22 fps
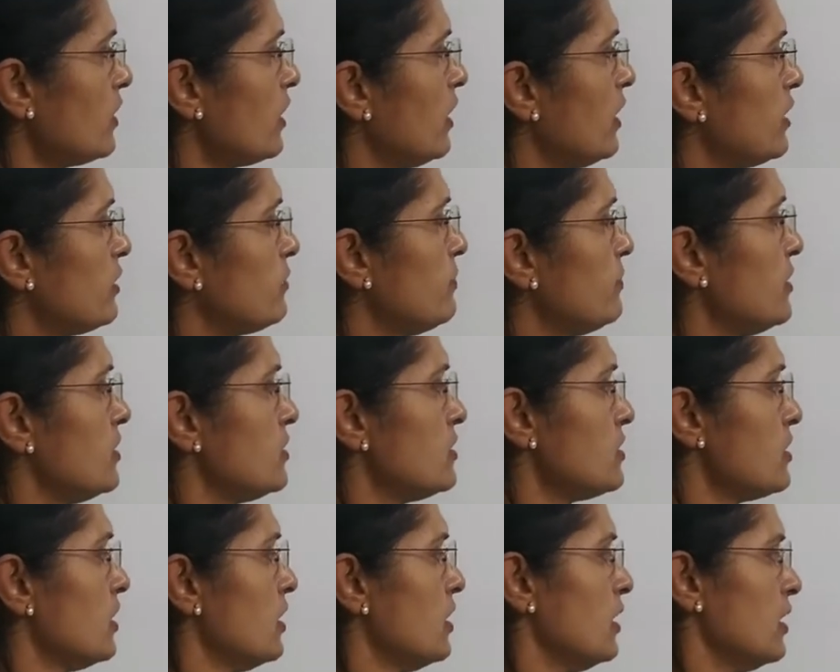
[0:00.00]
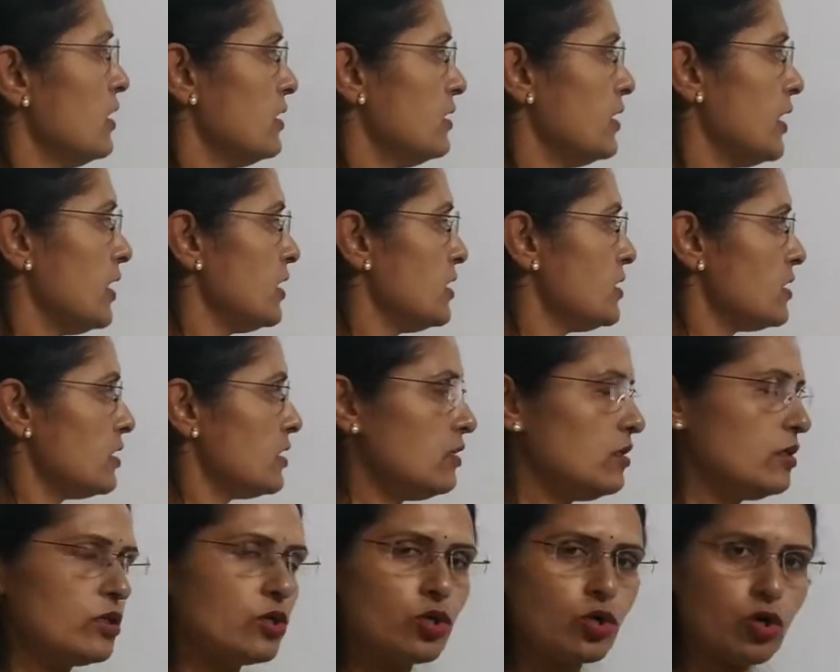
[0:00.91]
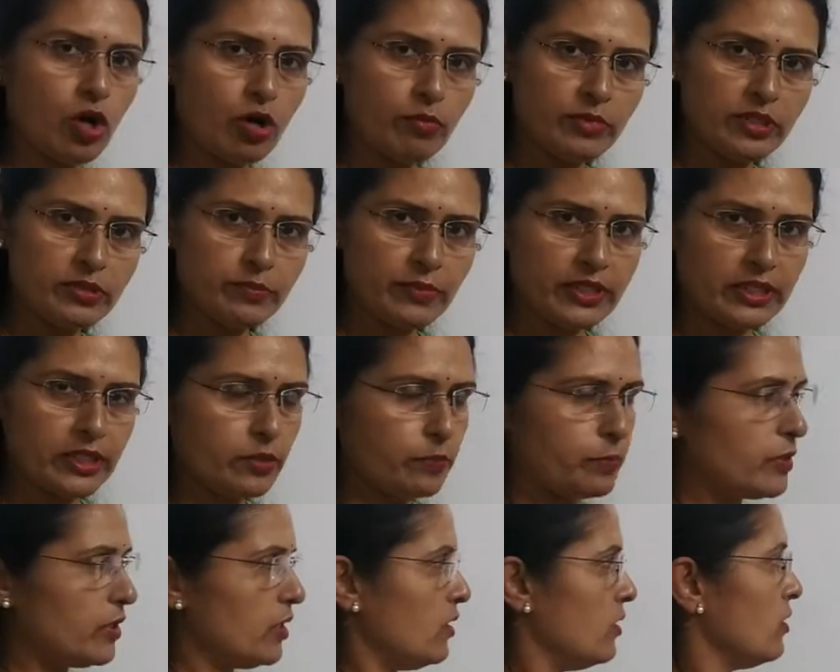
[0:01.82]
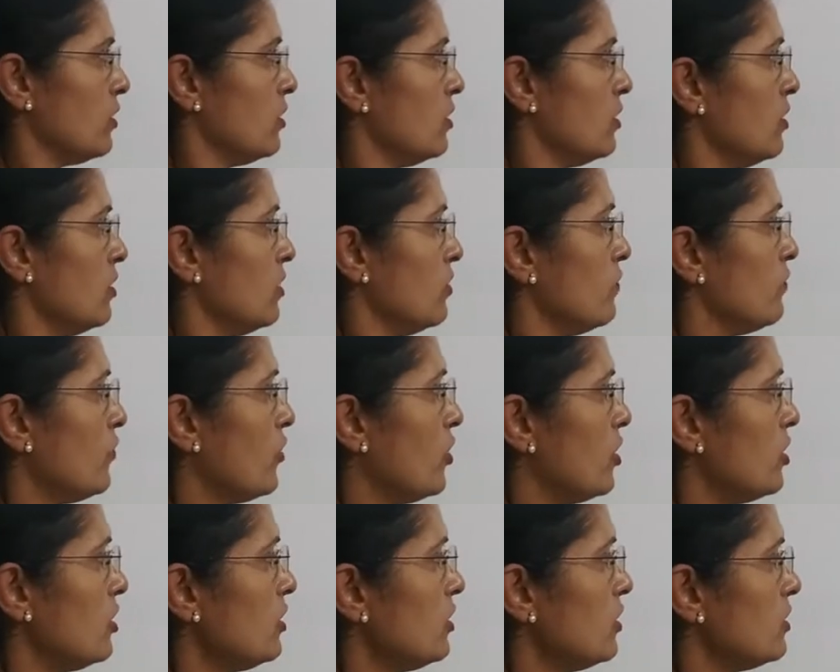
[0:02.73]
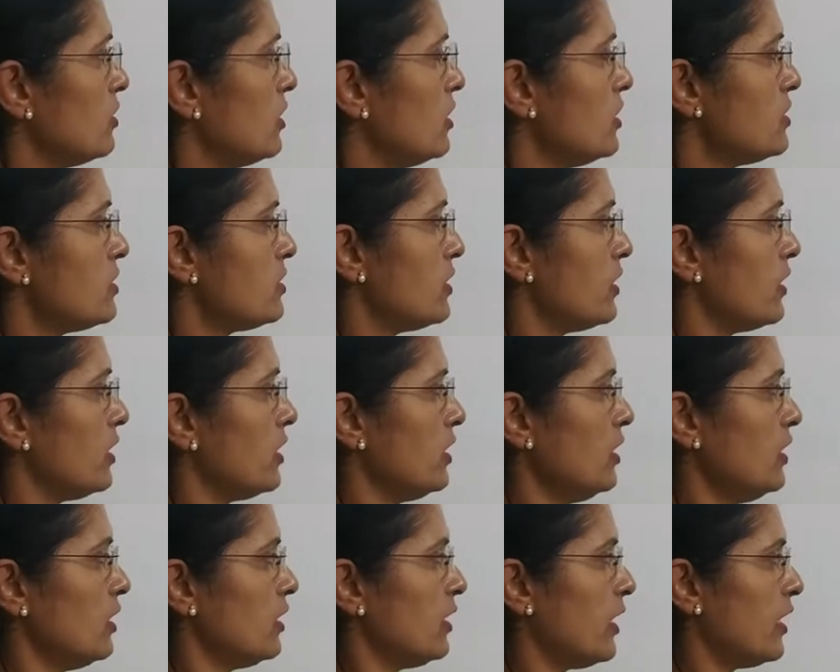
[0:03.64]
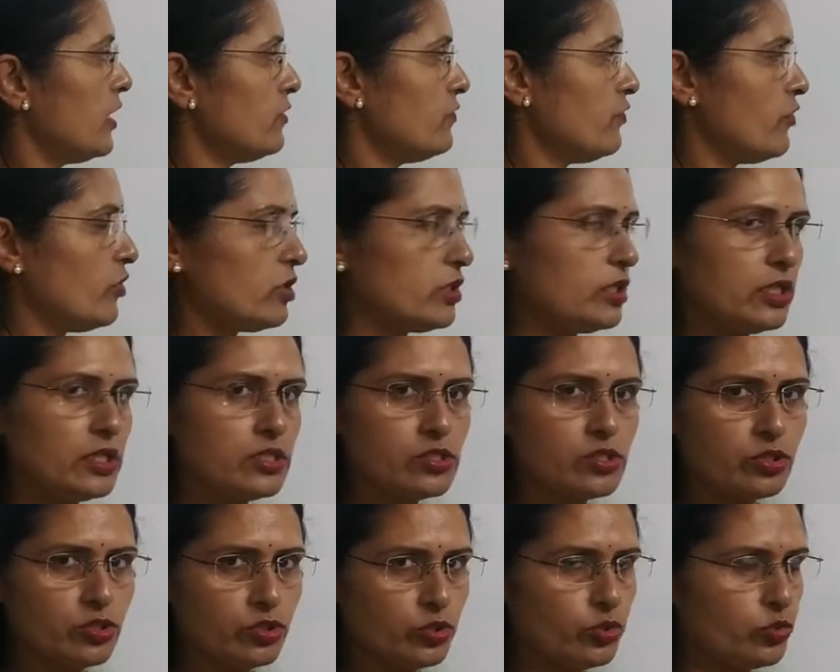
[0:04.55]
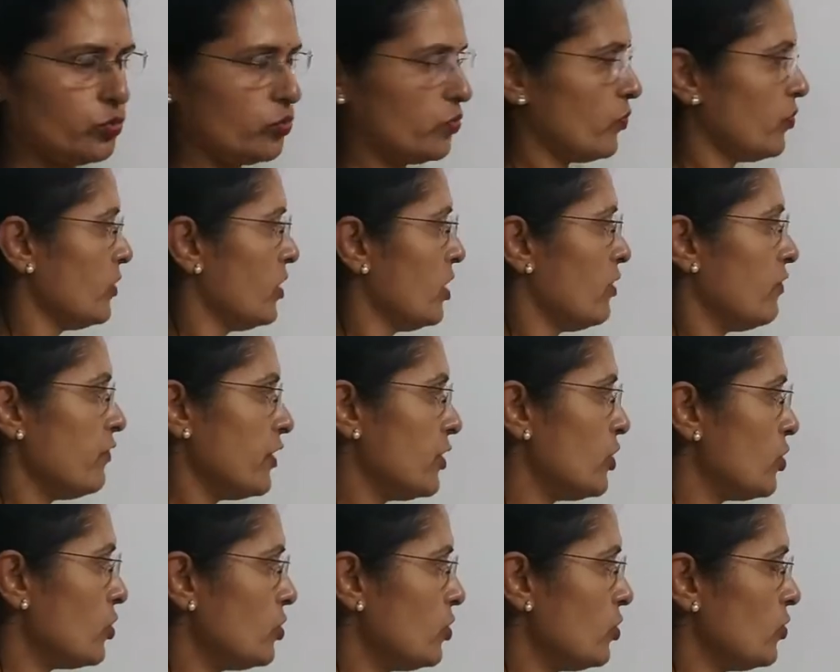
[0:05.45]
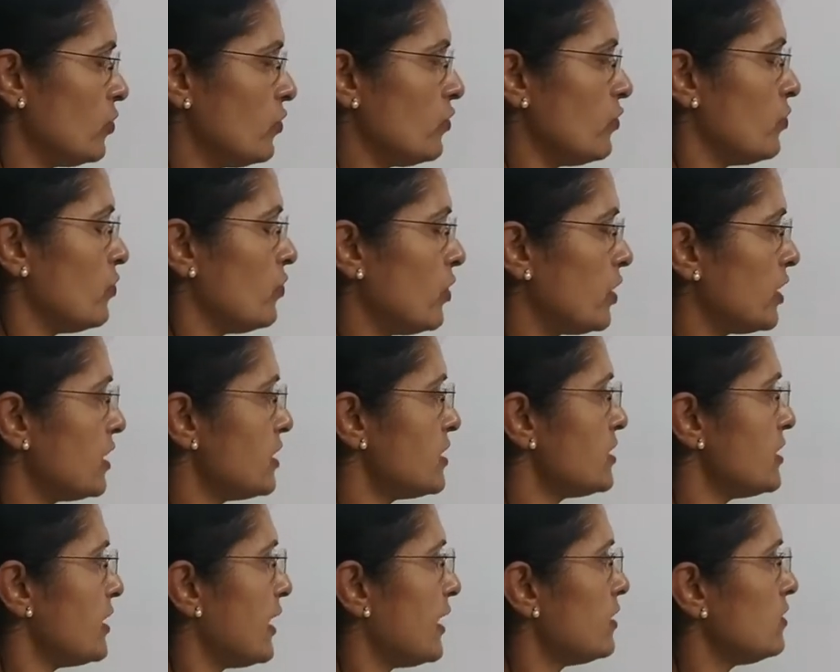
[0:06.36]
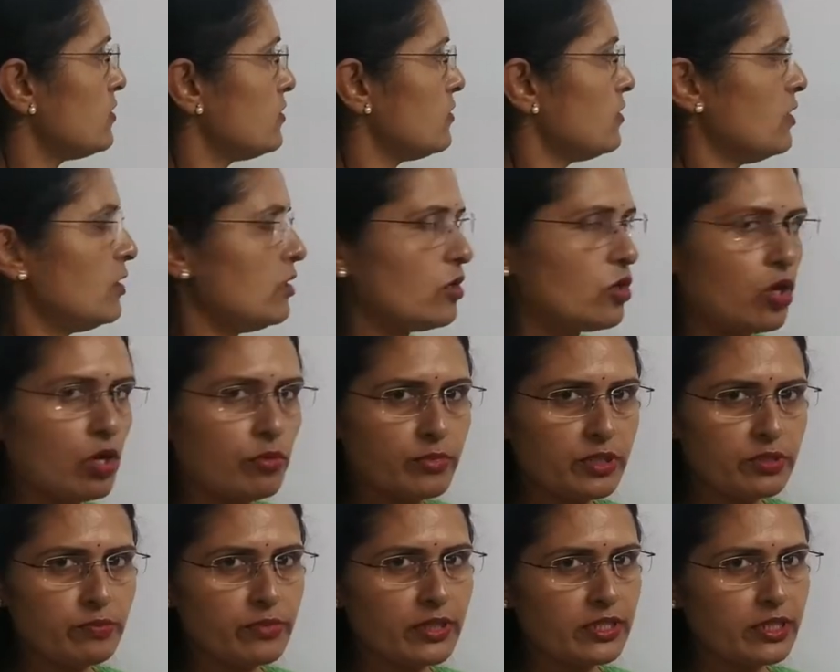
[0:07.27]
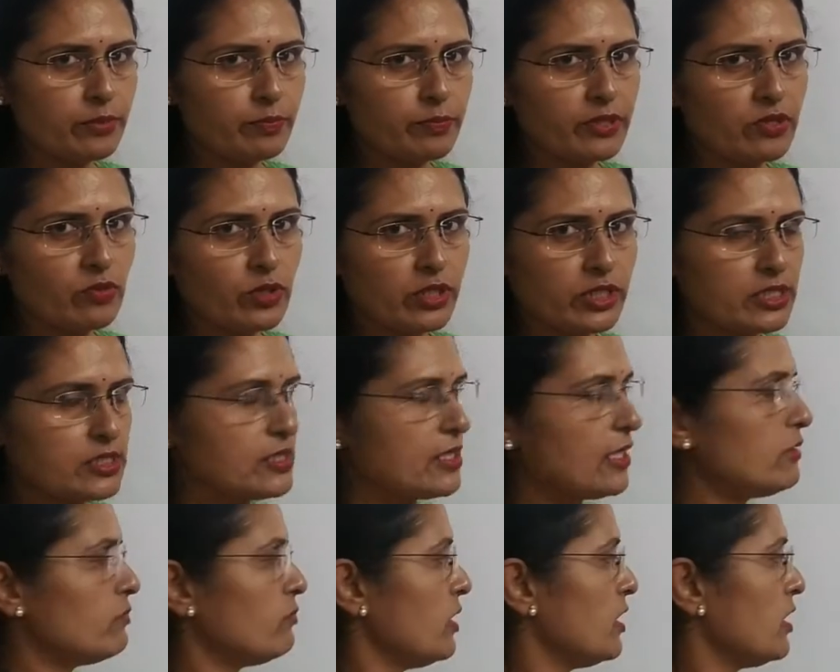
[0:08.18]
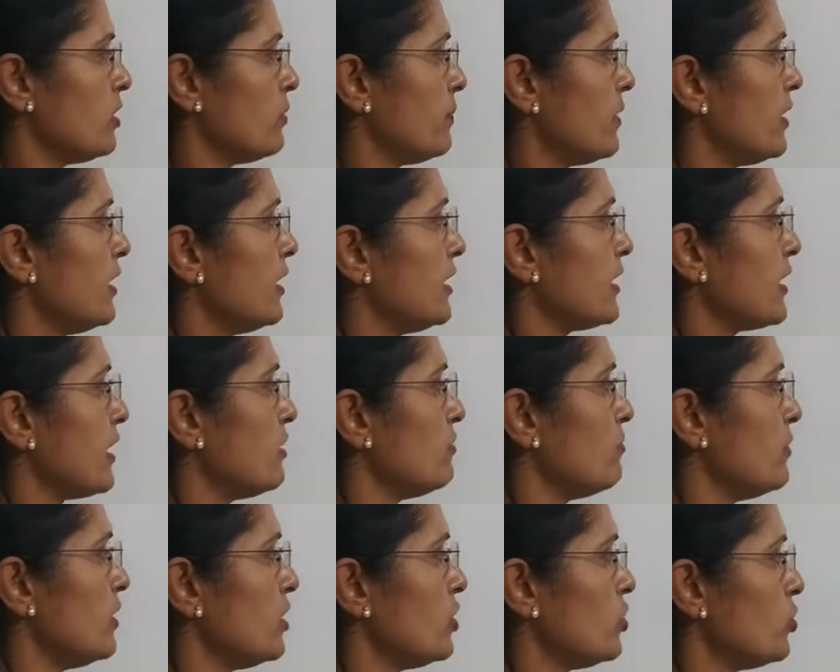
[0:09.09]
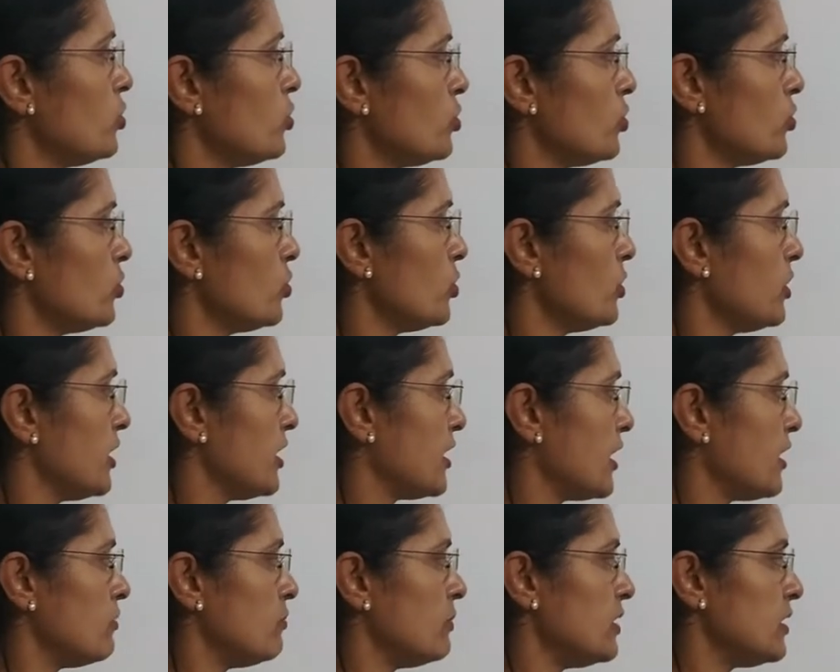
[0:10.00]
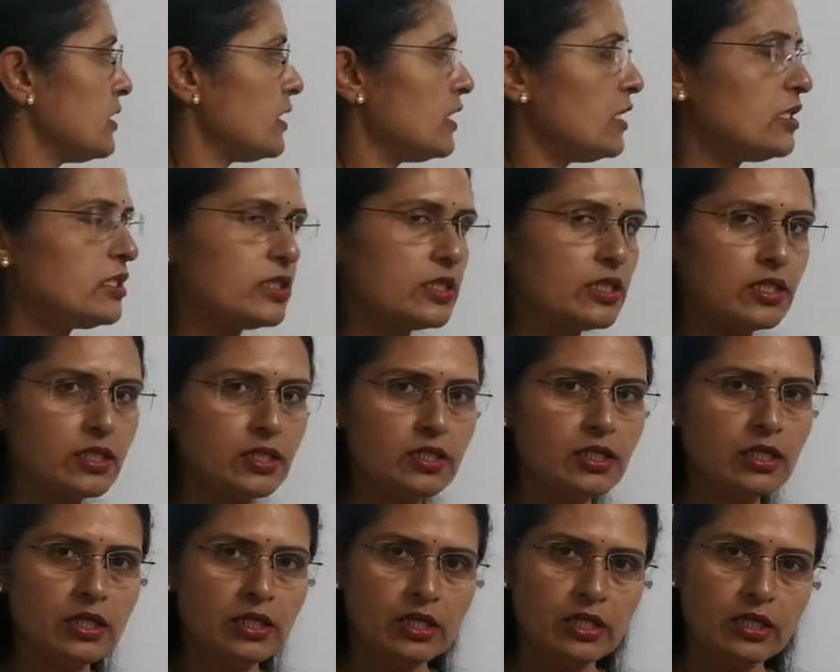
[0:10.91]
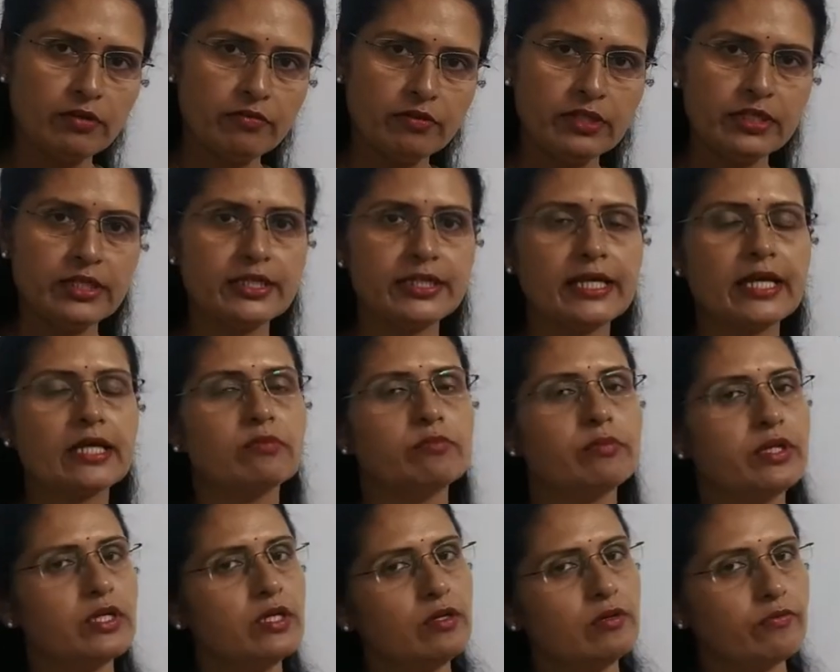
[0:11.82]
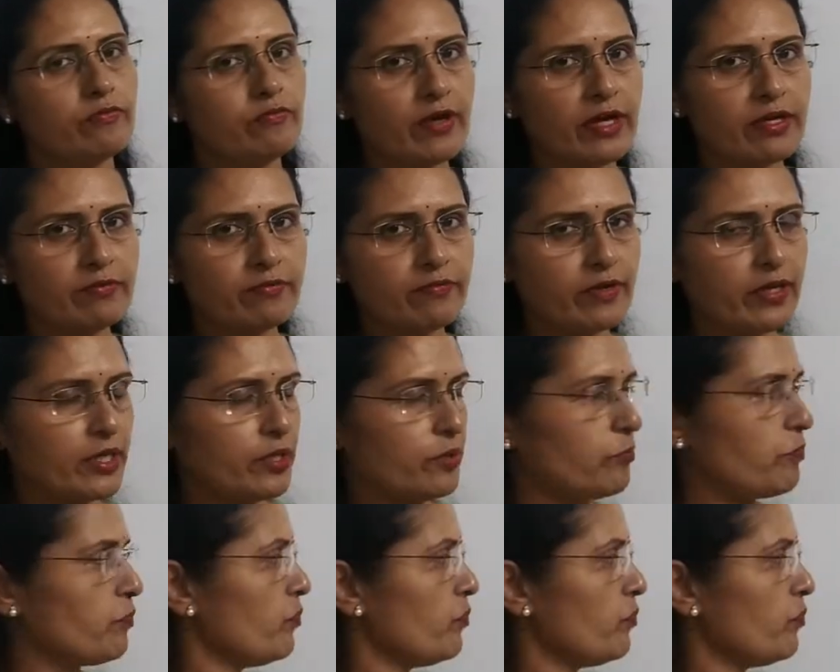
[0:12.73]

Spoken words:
It means there is a common multiple for this 3 and for this 2. We don't know what is that common multiple, what is that multiple. It can be 2, 2, it can be 3, 3, even it can be 5, 5.